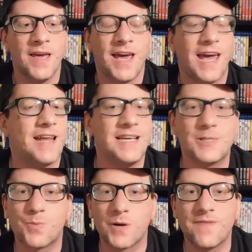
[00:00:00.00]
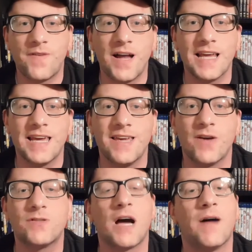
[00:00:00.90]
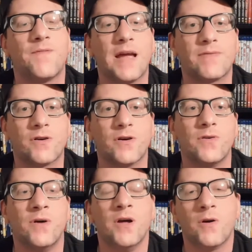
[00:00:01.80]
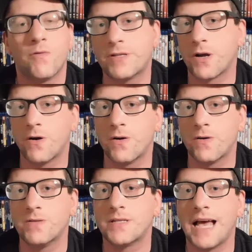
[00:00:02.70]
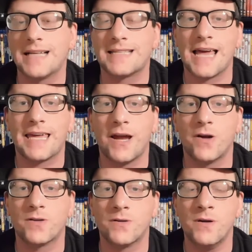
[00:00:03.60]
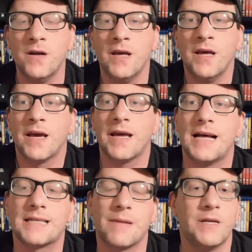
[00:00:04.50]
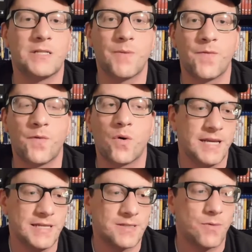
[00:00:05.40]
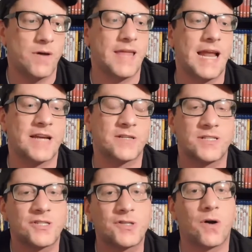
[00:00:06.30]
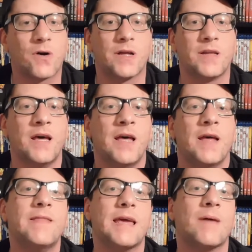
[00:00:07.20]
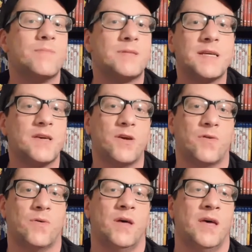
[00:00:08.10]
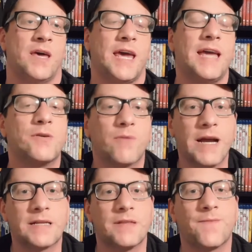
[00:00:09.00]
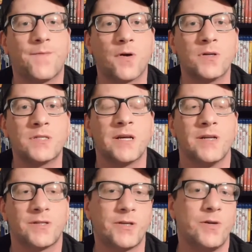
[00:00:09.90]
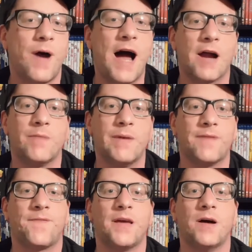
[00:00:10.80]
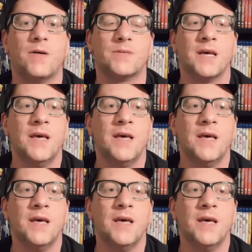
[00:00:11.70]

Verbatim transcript: and he's pretty funny. You know, John Favreau returns as that character. And as I mentioned before, he's the one that actually started the M C U. He directed the first two Iron Man films,